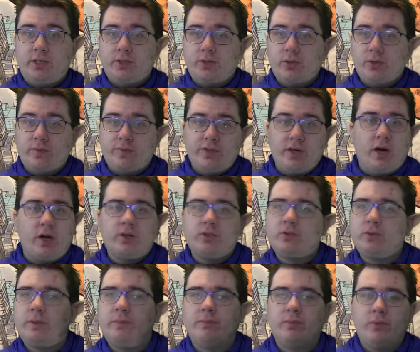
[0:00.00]
could have talked
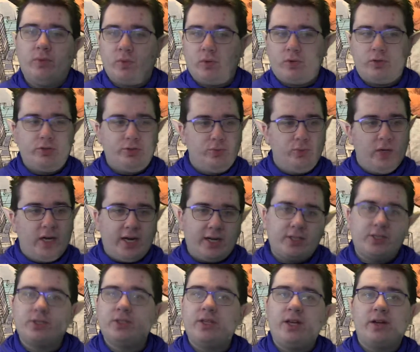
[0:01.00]
to him more to
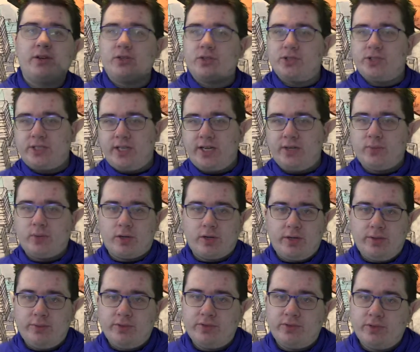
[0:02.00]
actually understand where
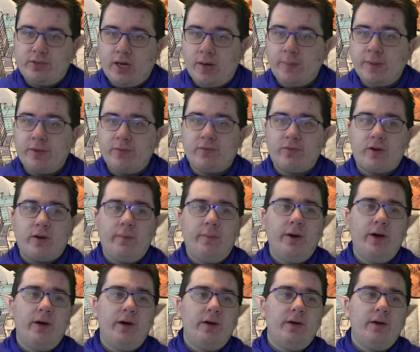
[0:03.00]
he was coming from,